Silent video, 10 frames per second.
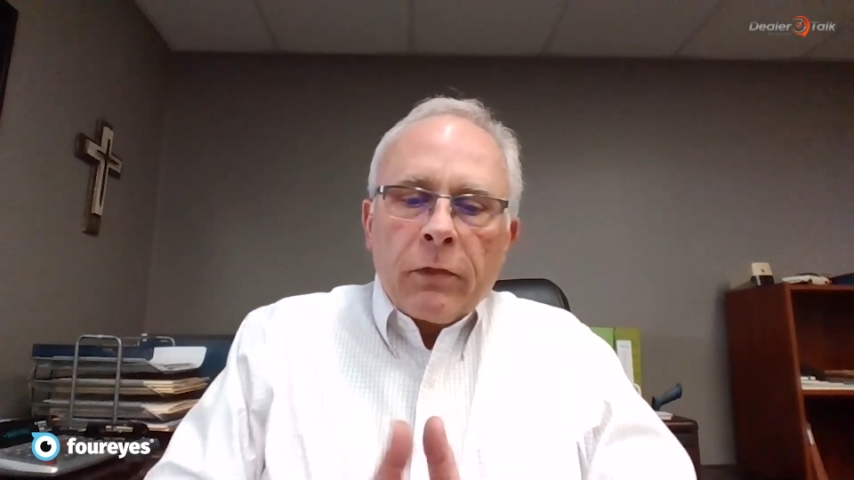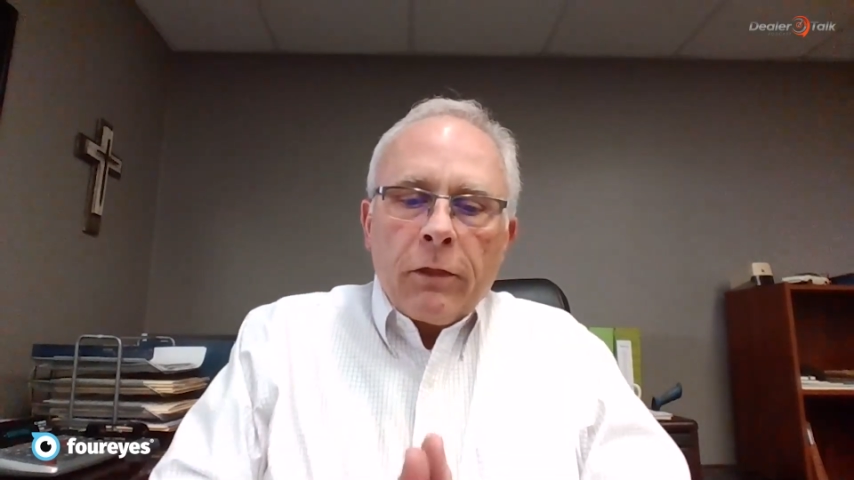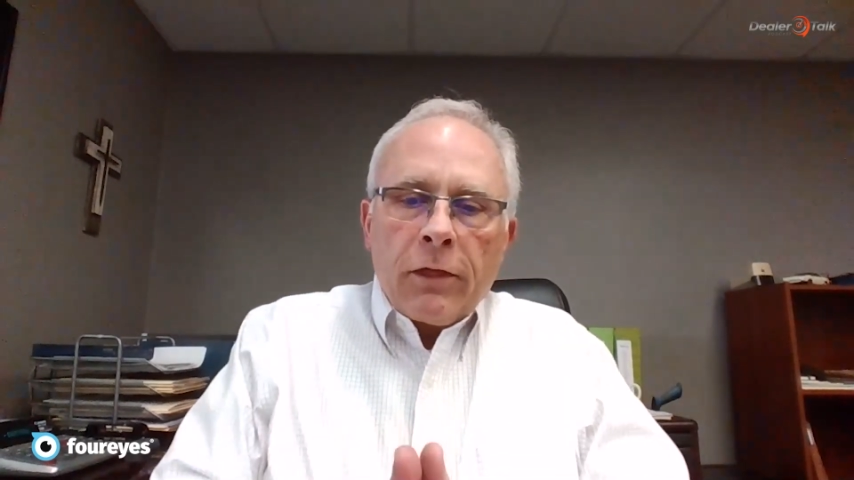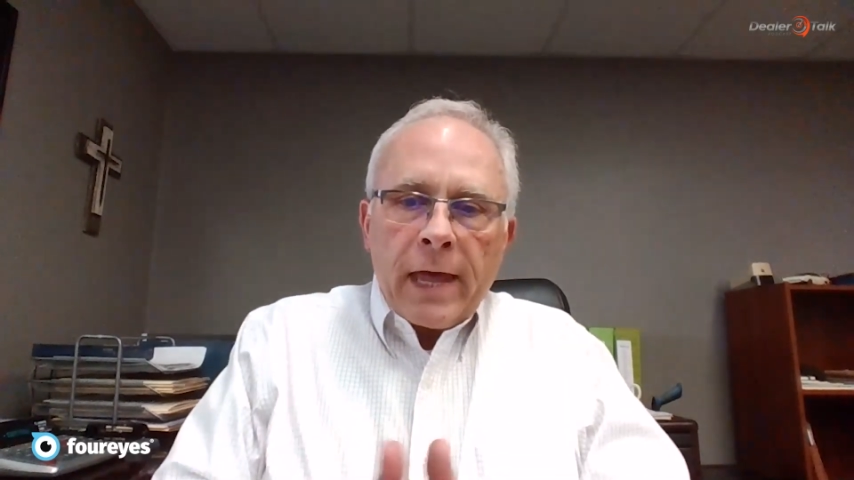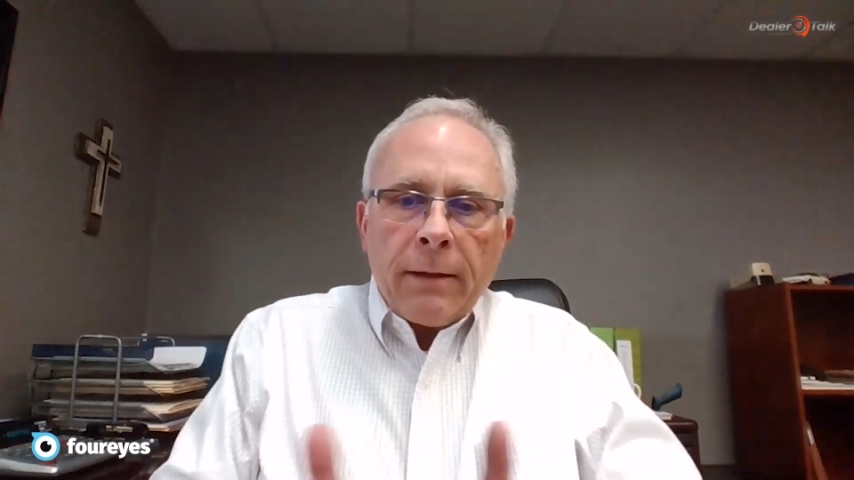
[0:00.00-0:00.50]

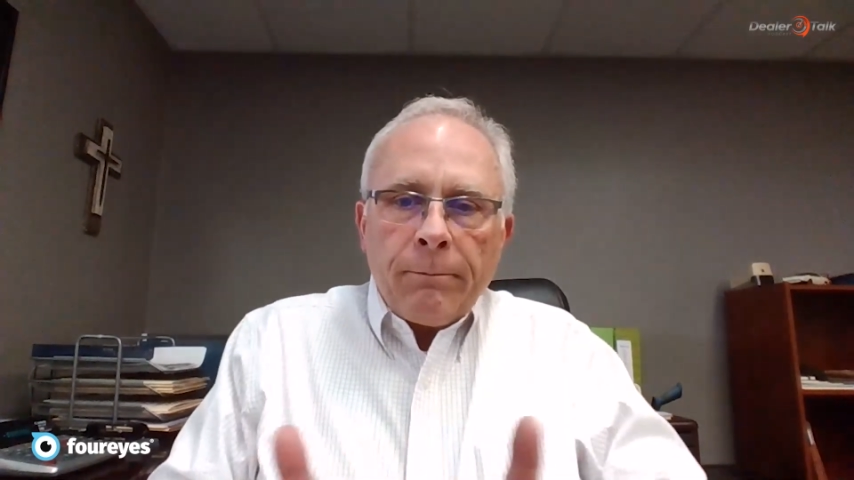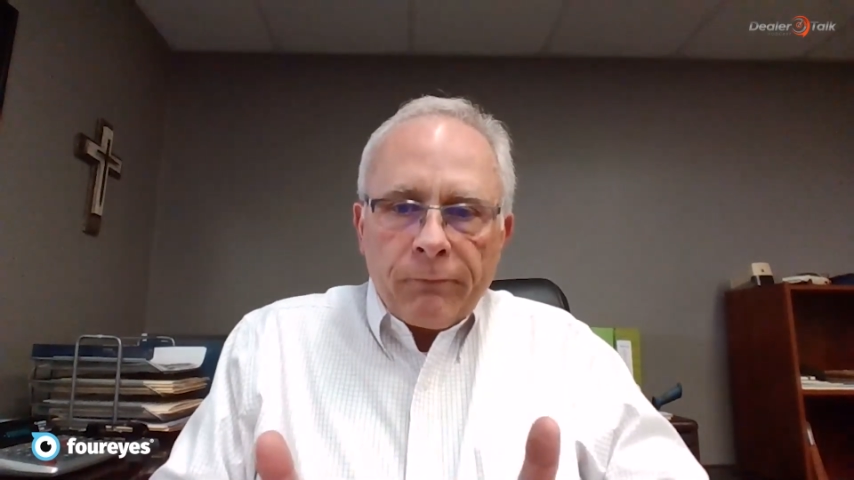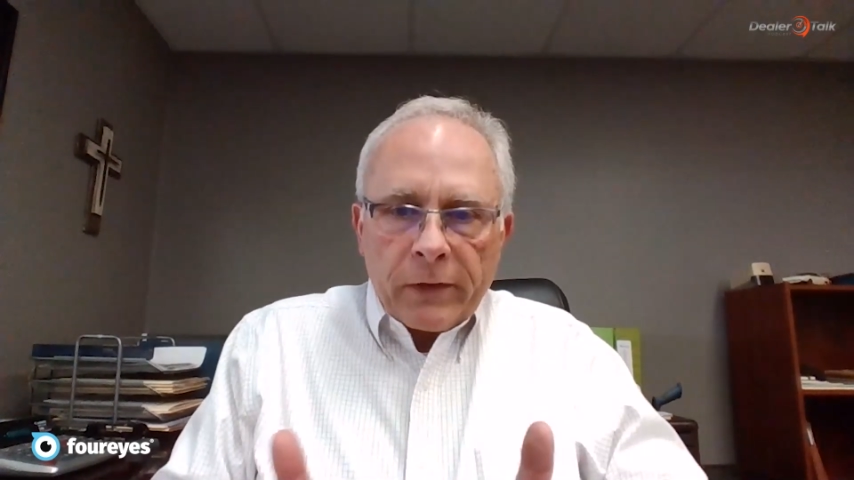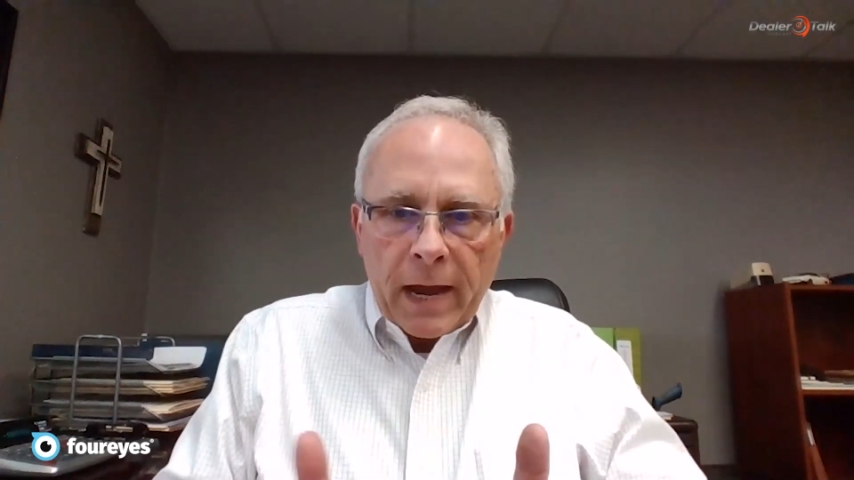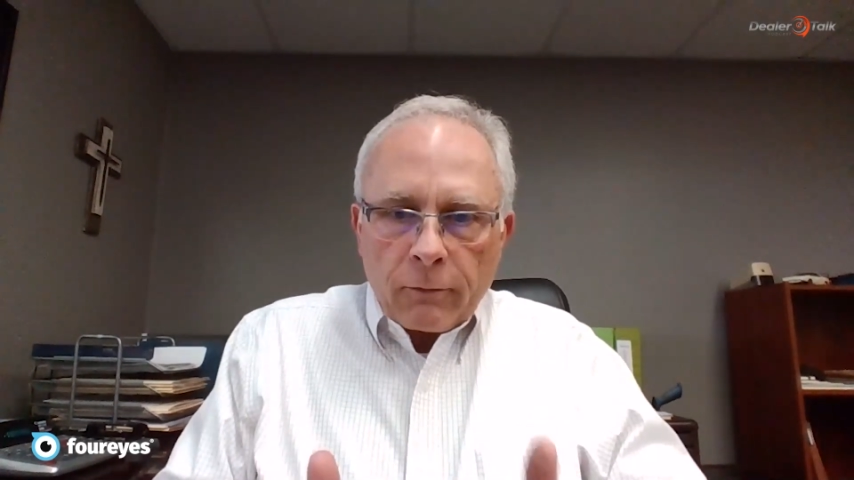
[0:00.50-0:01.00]

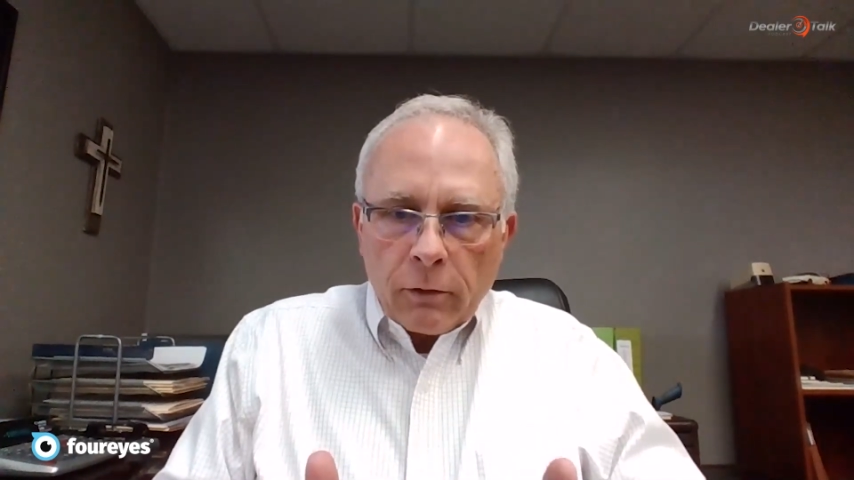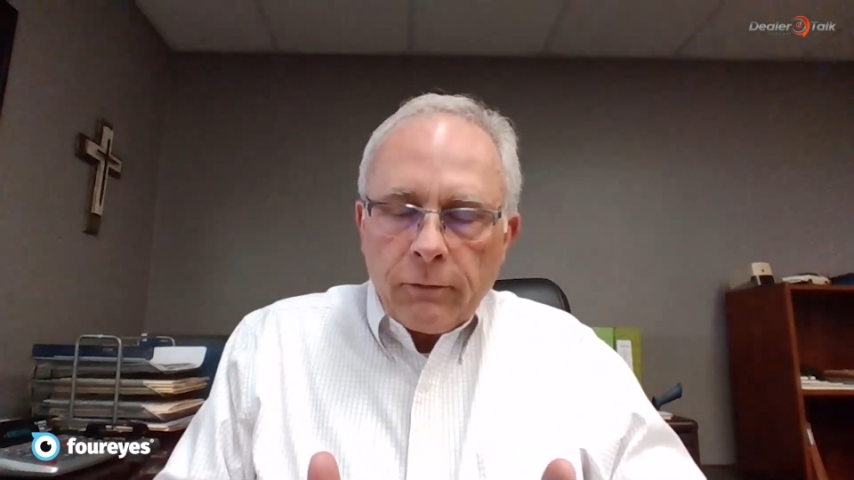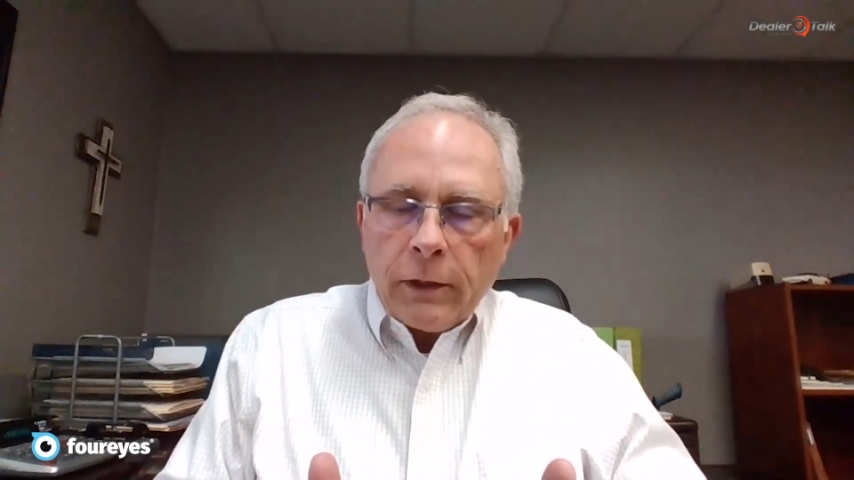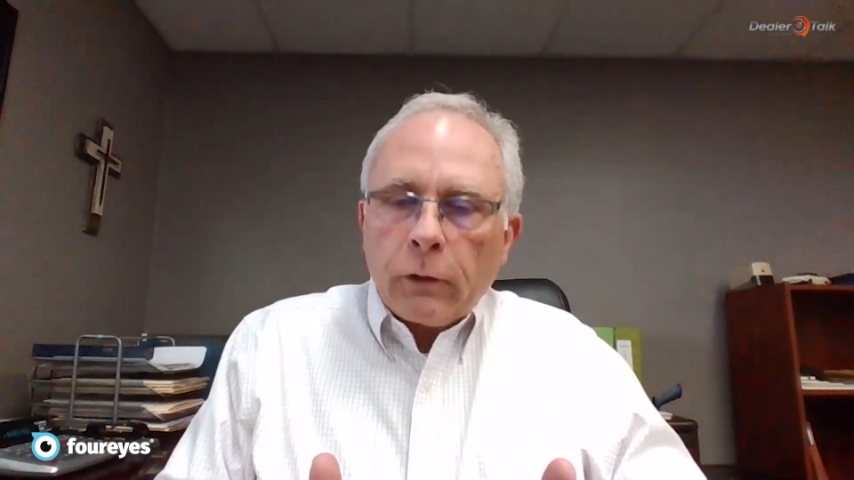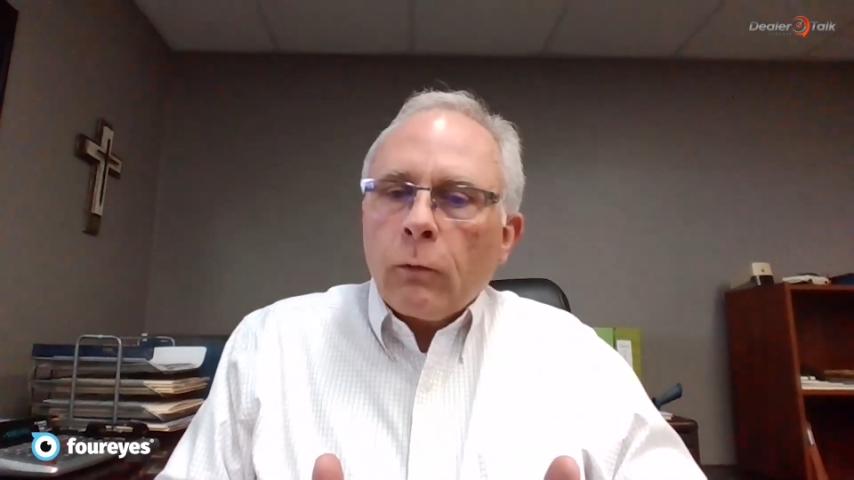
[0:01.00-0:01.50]
Then after
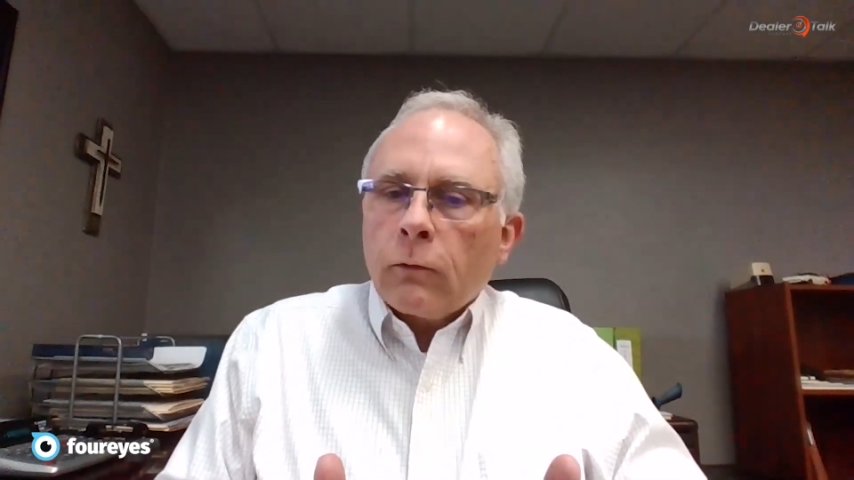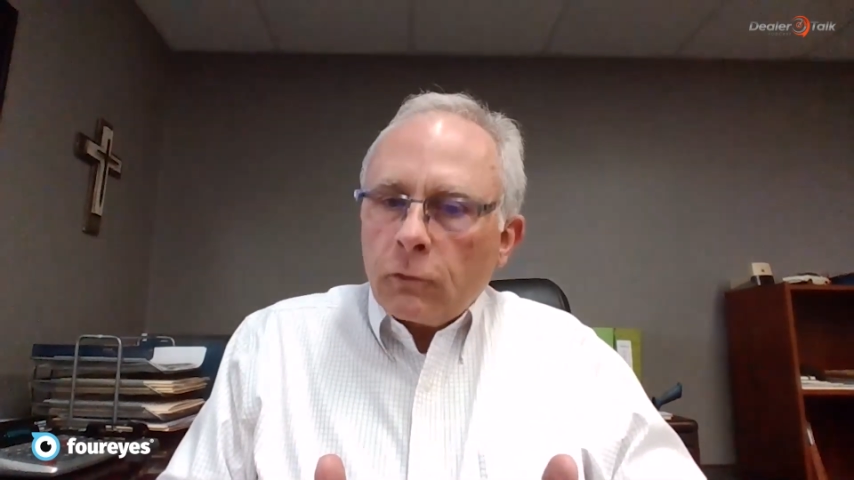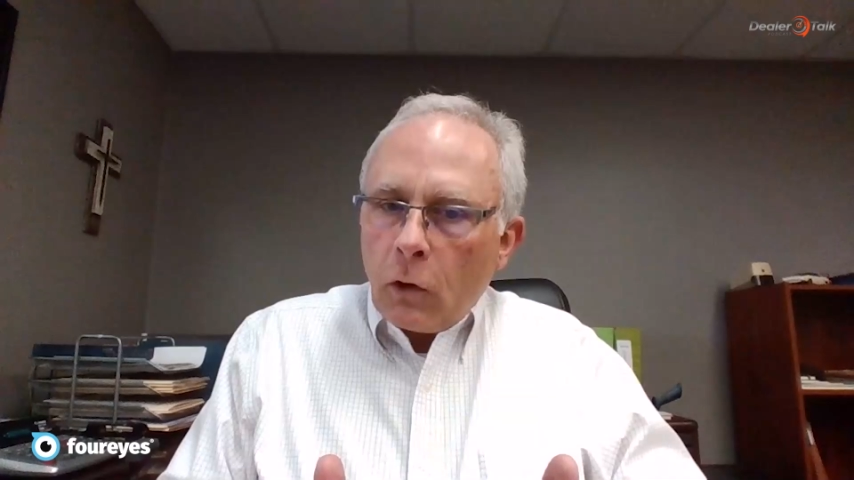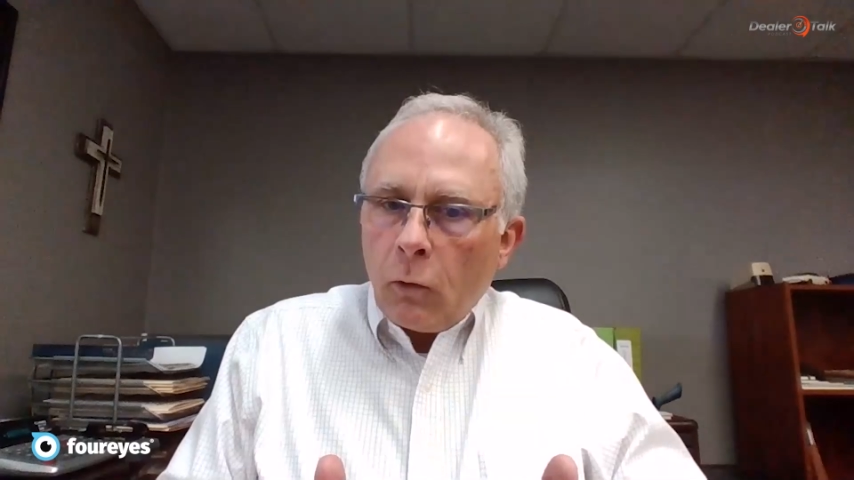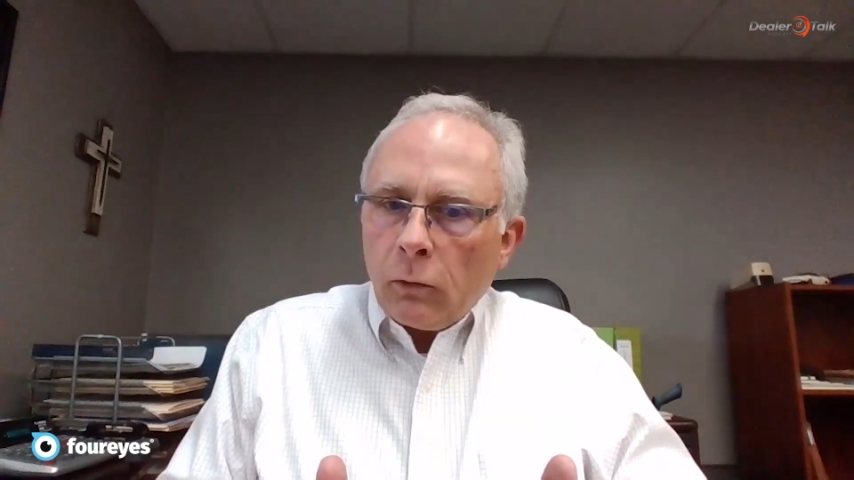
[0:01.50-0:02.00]
the vehicle's
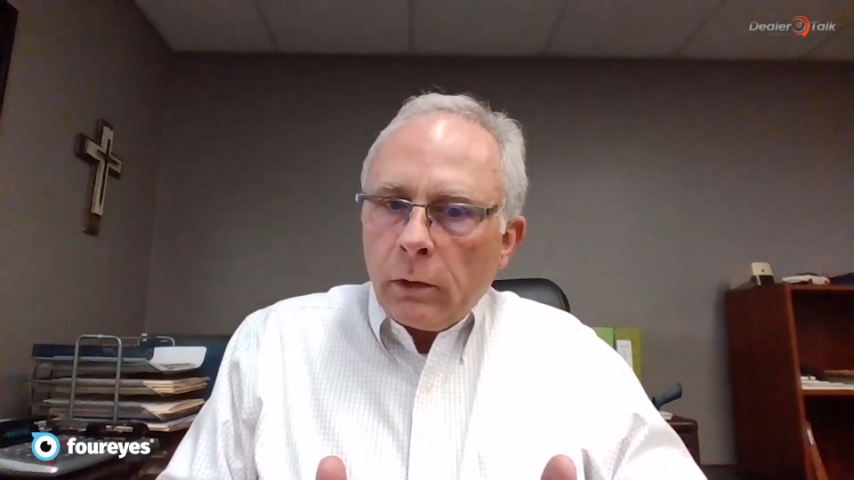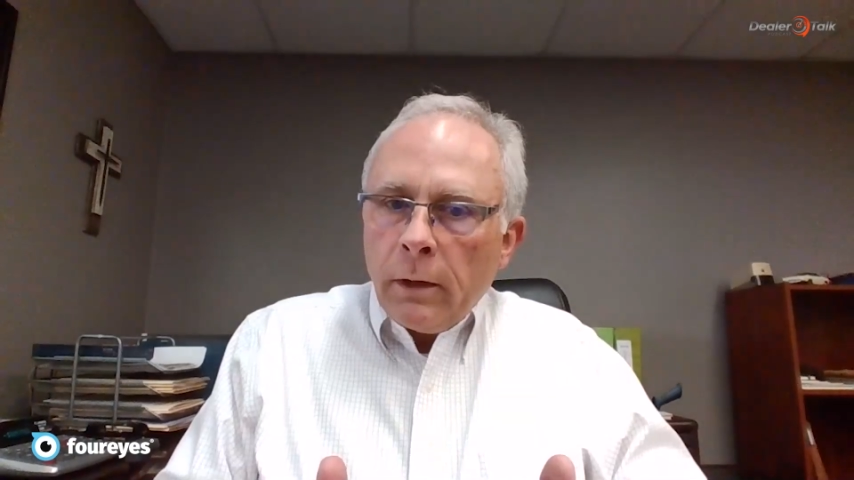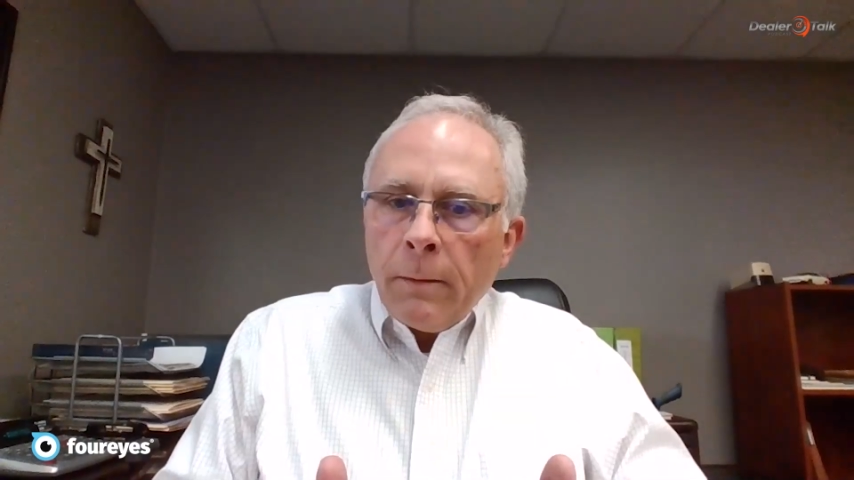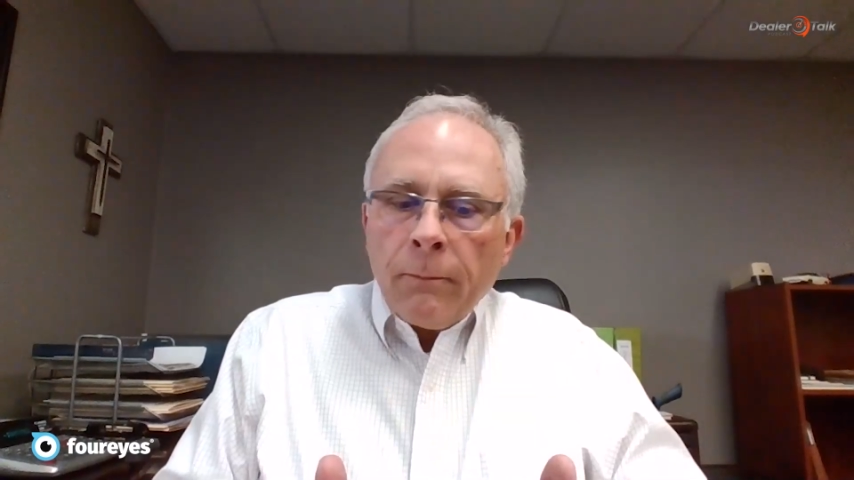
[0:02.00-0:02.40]
sold,